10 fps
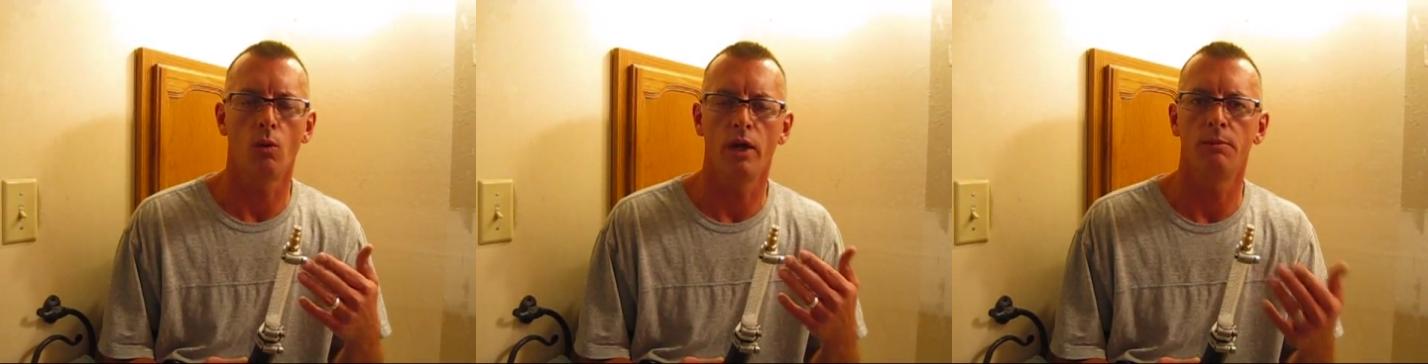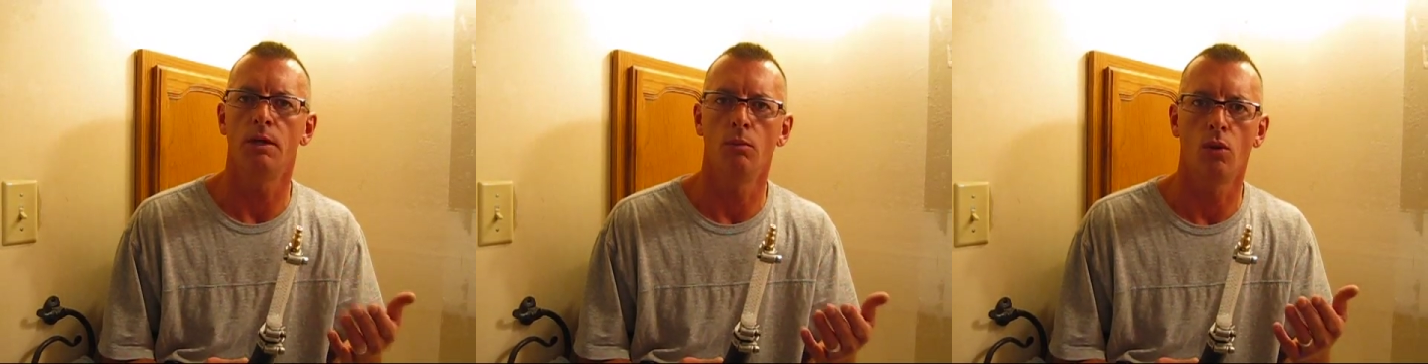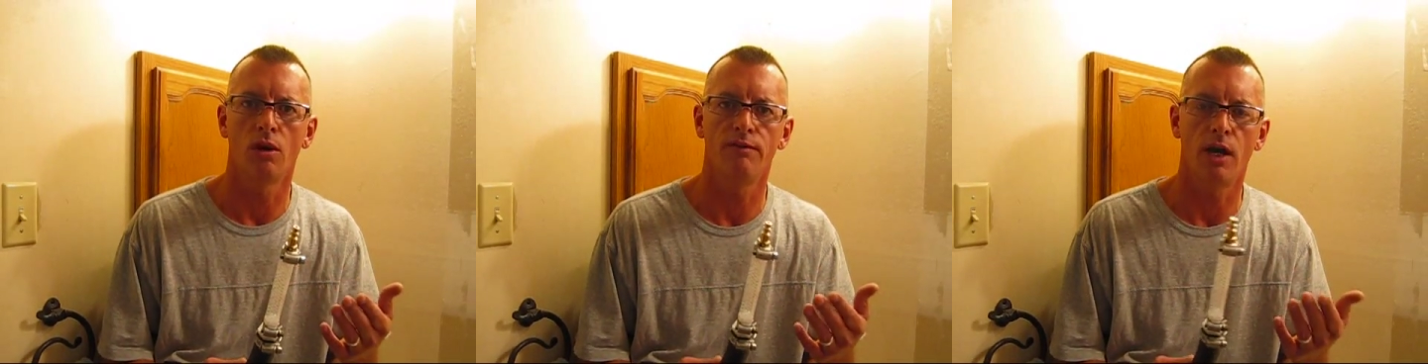quite a bit
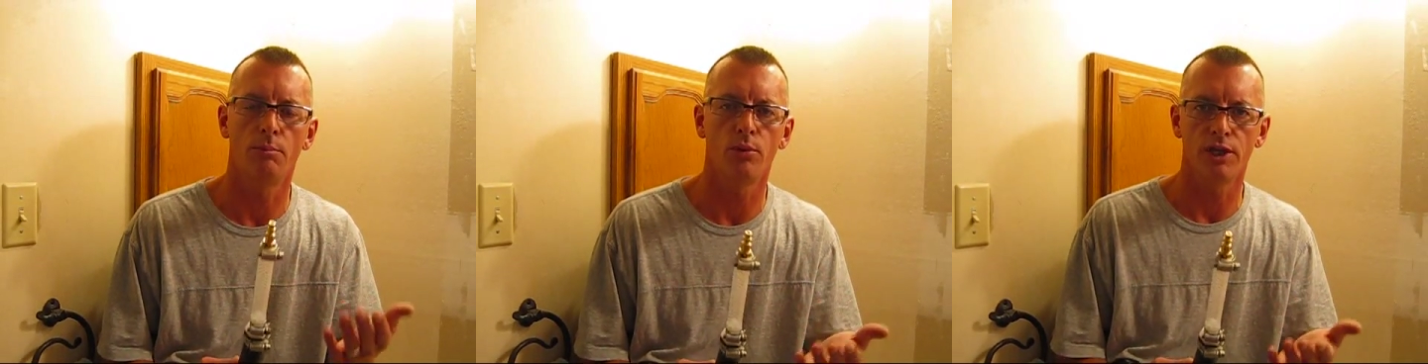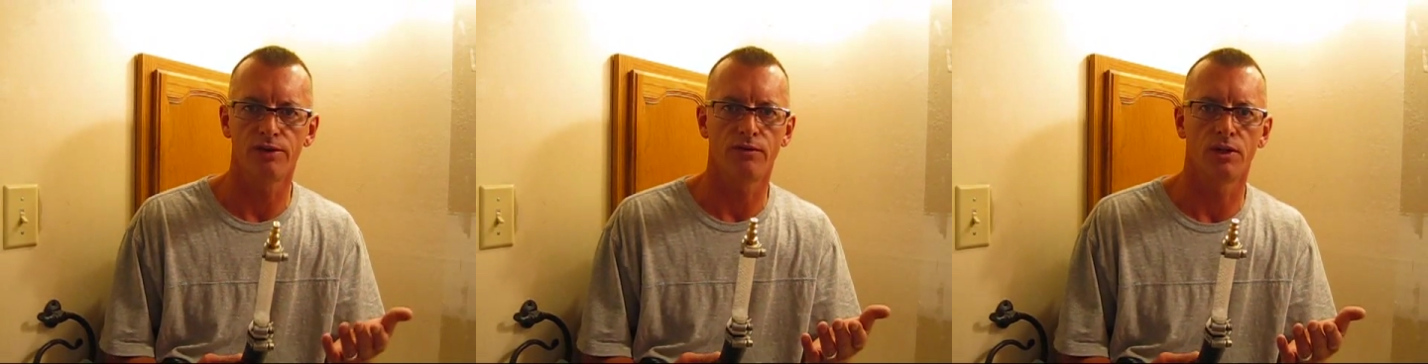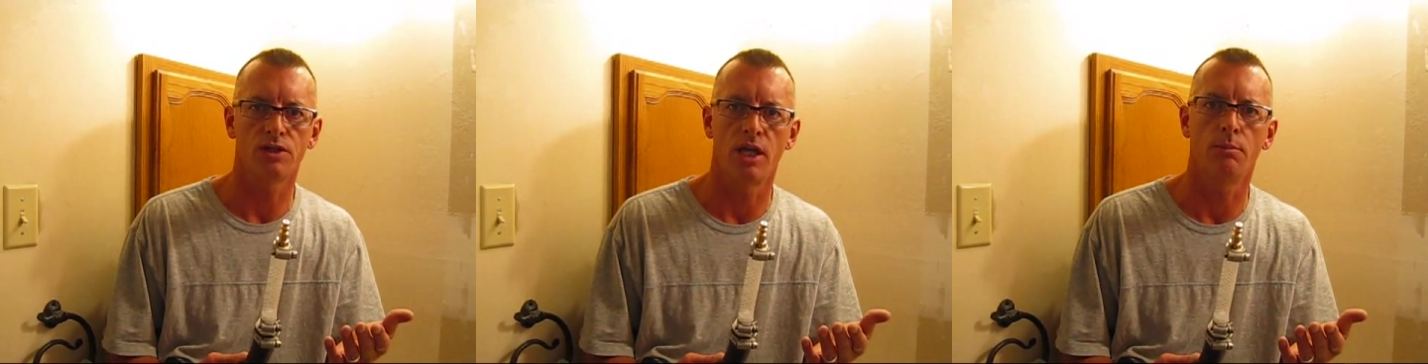more. A bridge, for
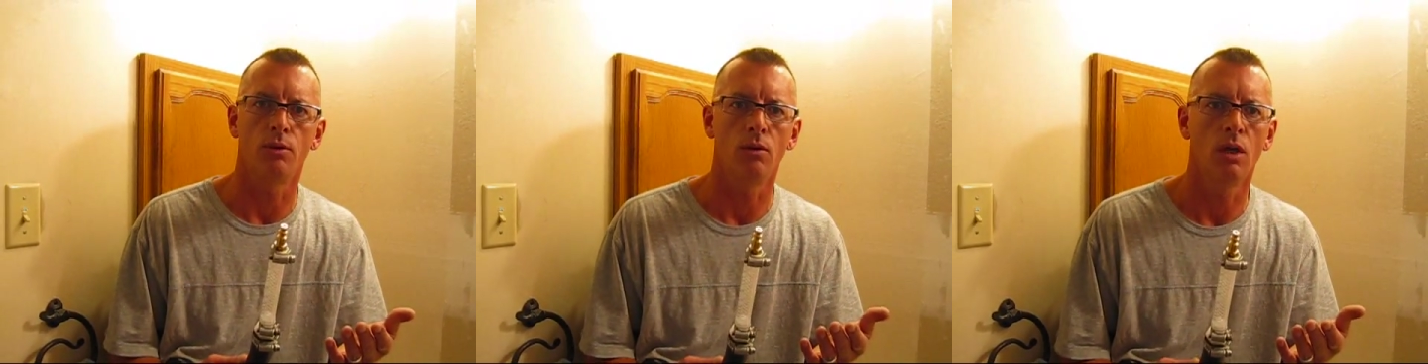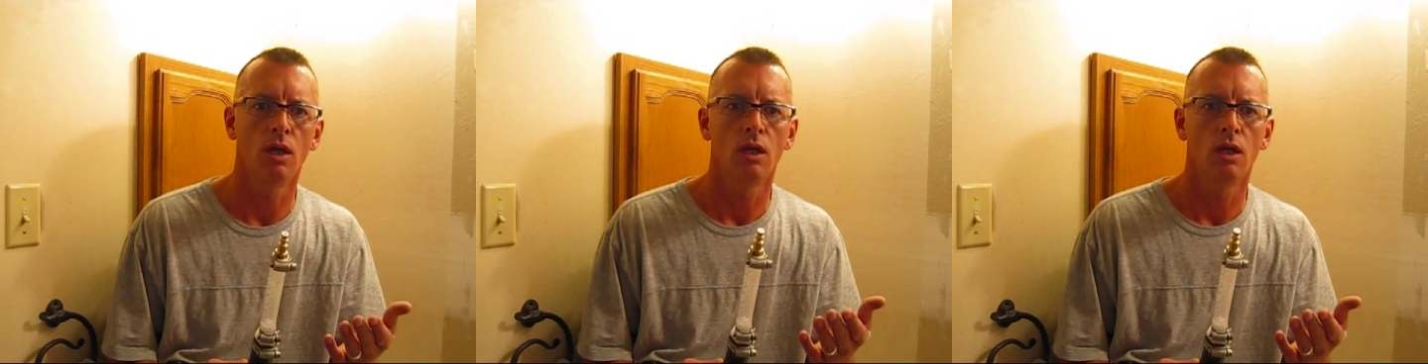example.